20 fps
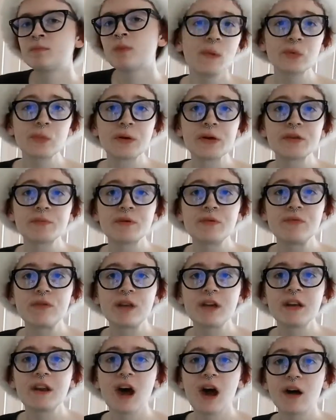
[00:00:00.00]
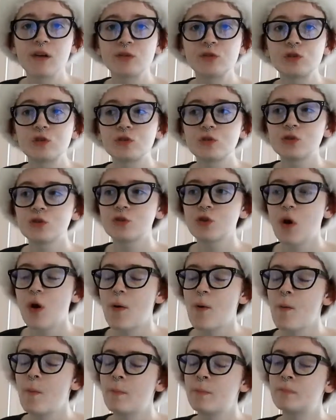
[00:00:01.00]
this week's been really nuts.
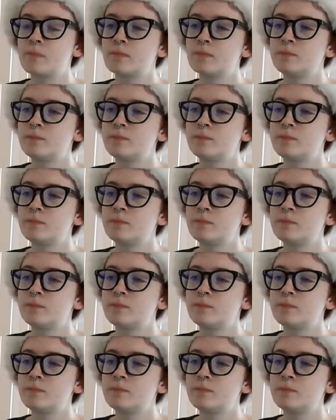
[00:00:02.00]
So